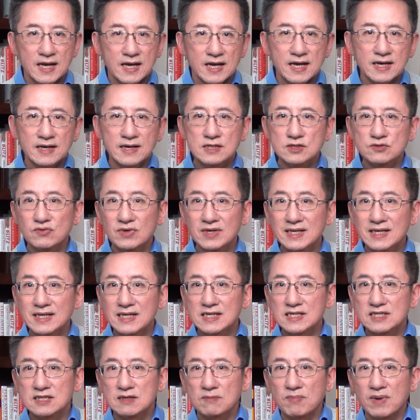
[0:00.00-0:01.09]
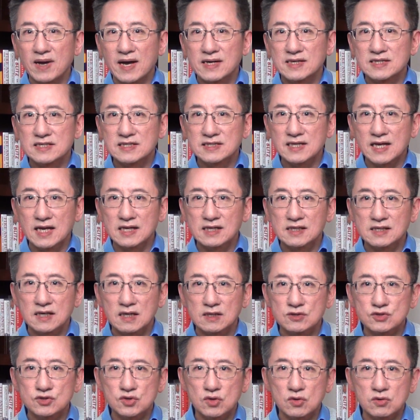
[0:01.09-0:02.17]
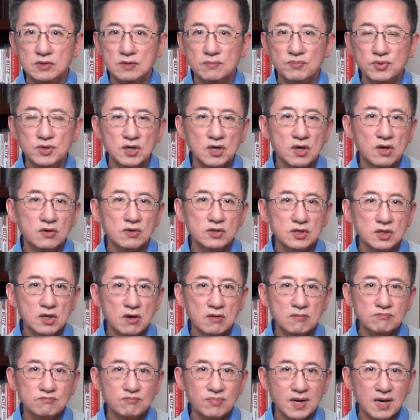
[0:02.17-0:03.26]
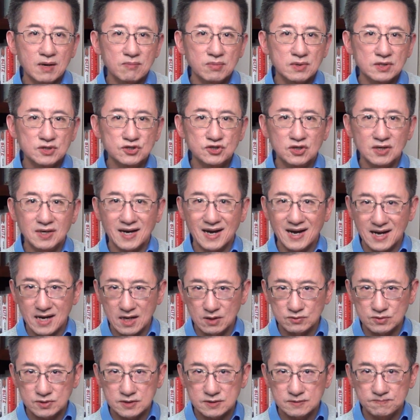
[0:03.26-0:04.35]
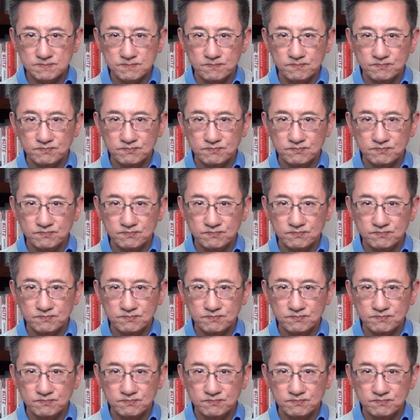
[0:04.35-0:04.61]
It is released by state-controlled Pyongyang Publishing House.